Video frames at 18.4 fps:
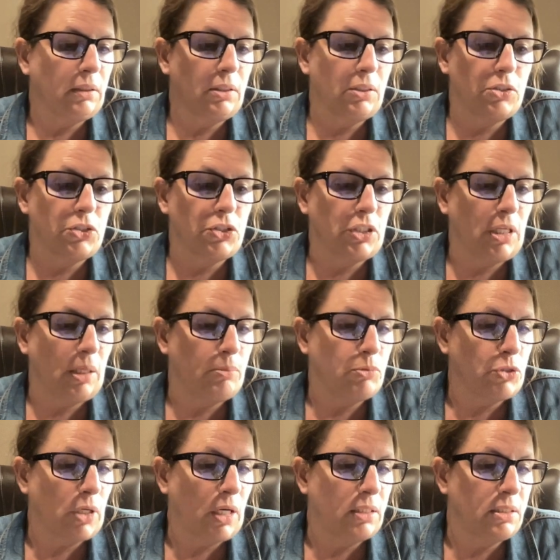she kept
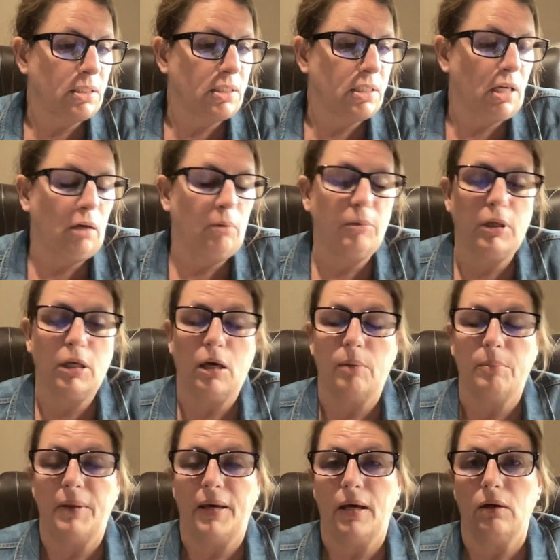trying to tell me
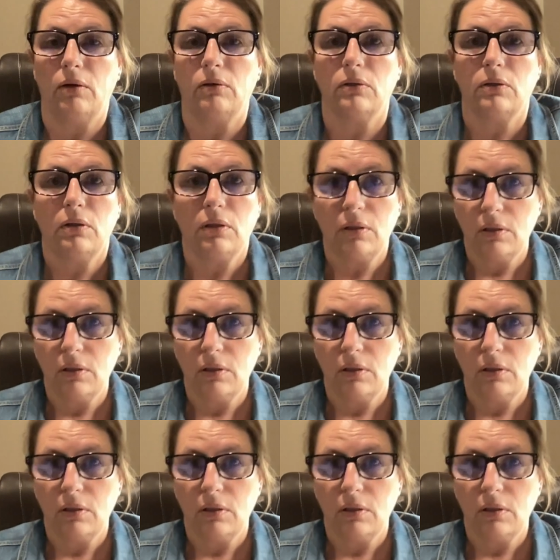about